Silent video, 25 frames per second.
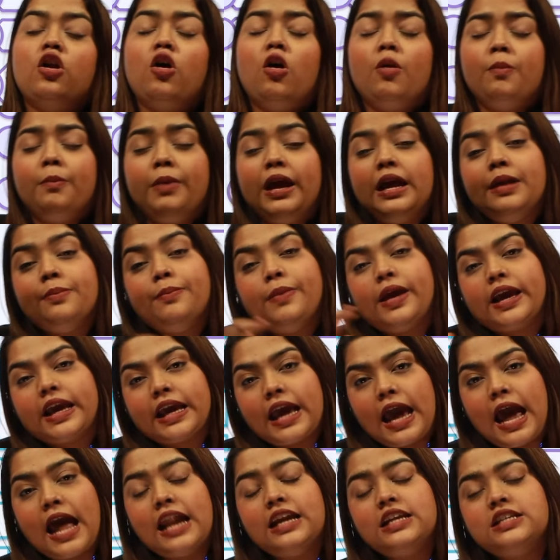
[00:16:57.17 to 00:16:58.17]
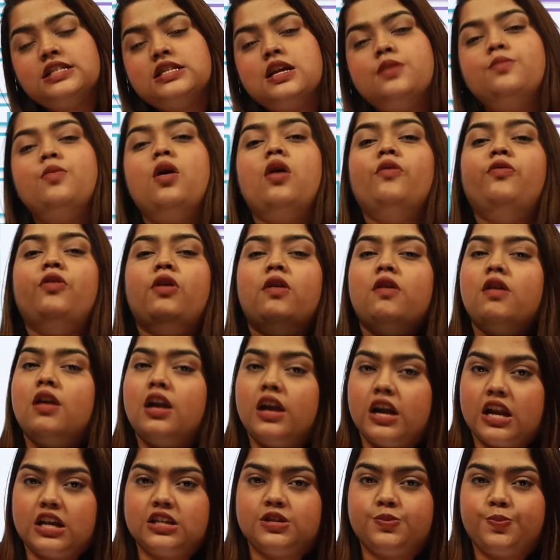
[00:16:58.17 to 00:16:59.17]
or main mechanism of our
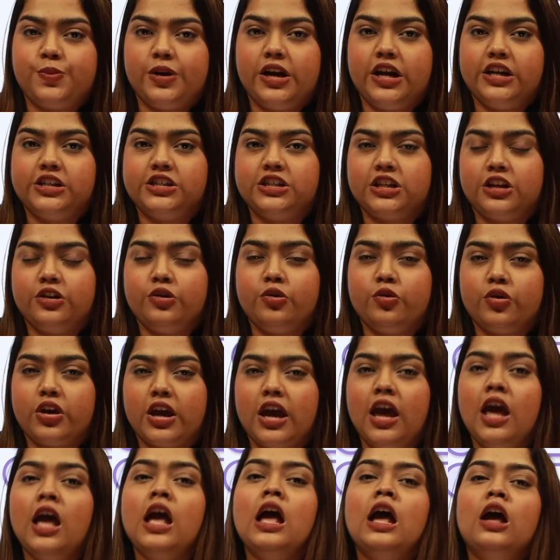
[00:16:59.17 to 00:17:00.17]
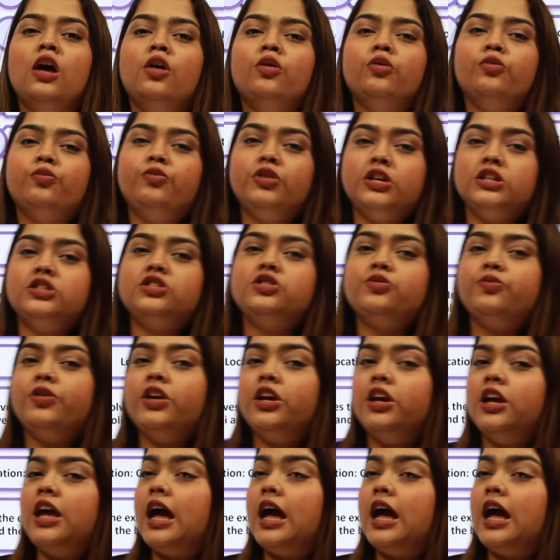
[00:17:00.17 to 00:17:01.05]
respiration, okay, which we